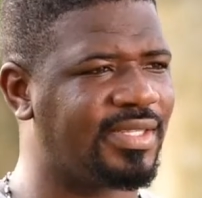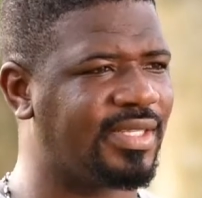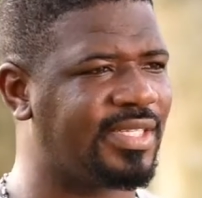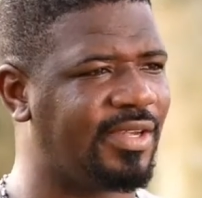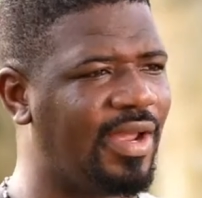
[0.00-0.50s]

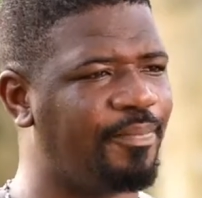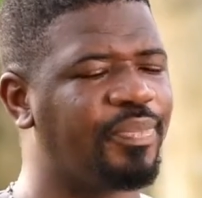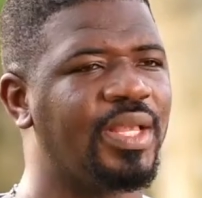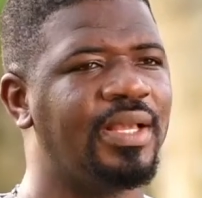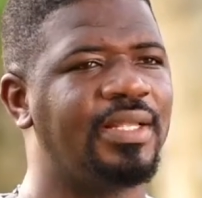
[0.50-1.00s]
etc.
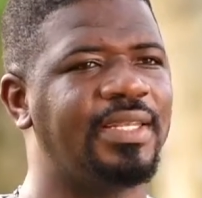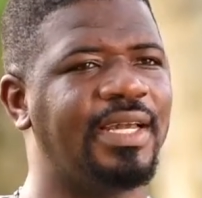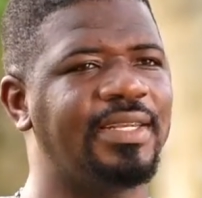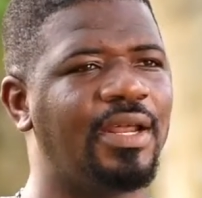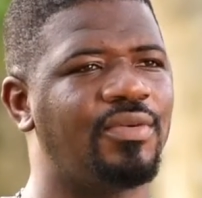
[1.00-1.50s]

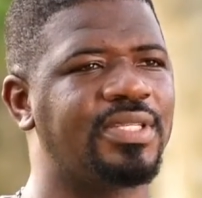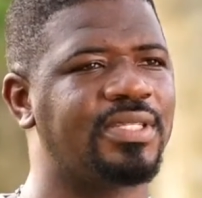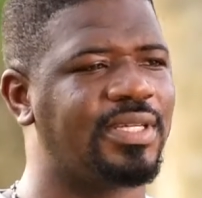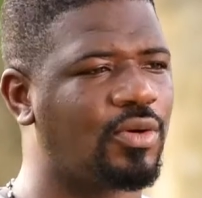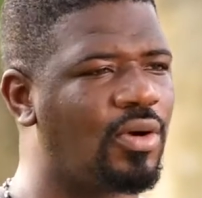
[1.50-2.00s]
Then there
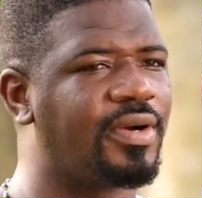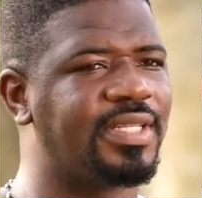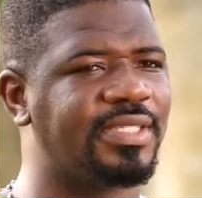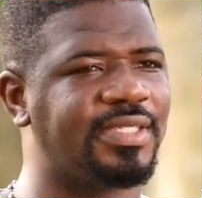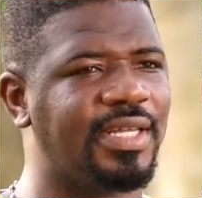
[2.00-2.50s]
is the
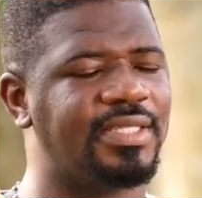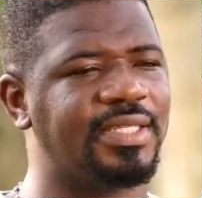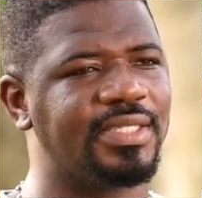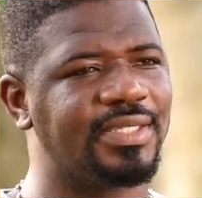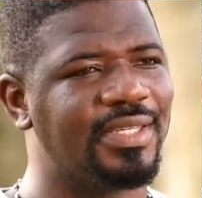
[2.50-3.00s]
concrete
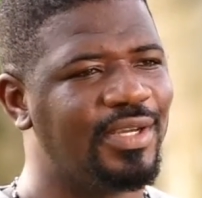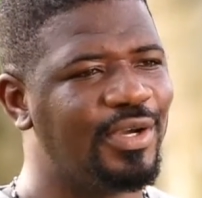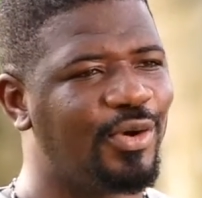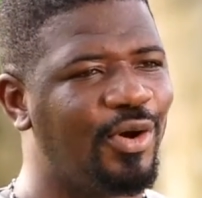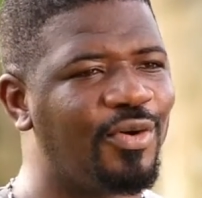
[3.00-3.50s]
intelligence.
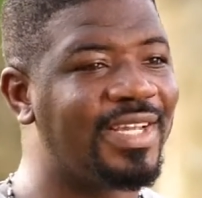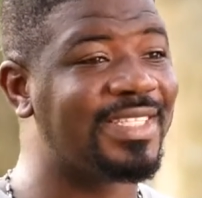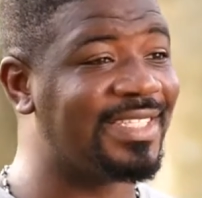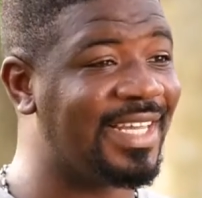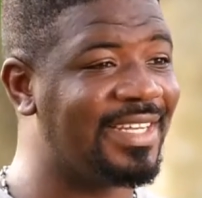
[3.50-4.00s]

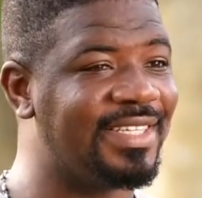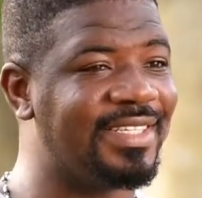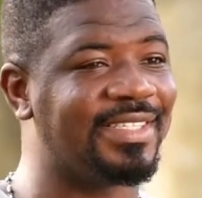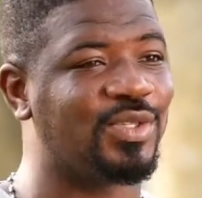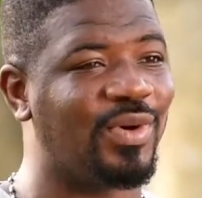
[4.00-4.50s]
Concrete
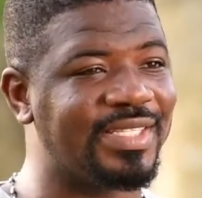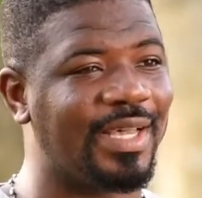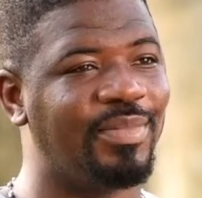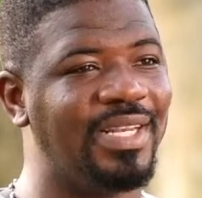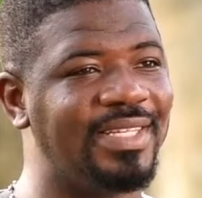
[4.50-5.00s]
intelligence is
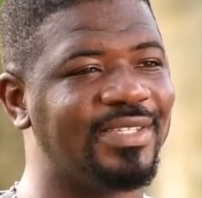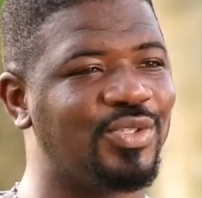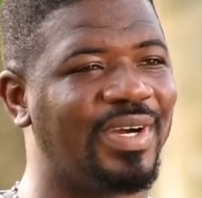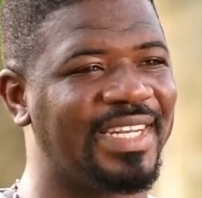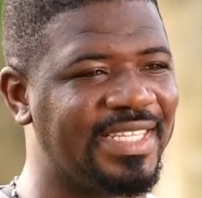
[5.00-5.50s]
one's ability to